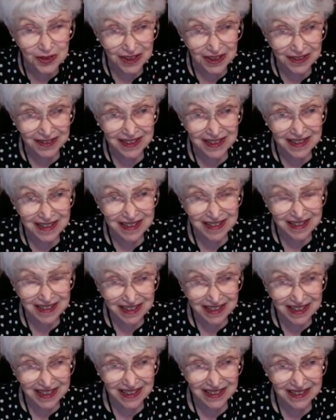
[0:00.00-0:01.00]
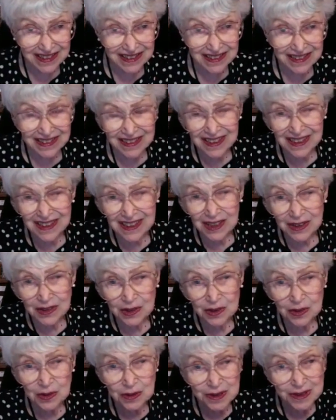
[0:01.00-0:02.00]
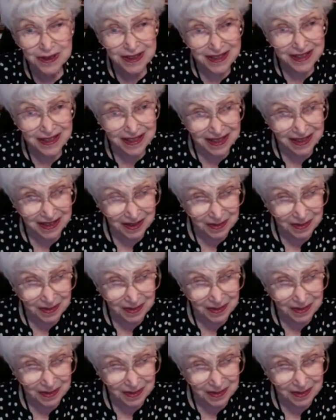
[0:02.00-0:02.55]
on this scale towards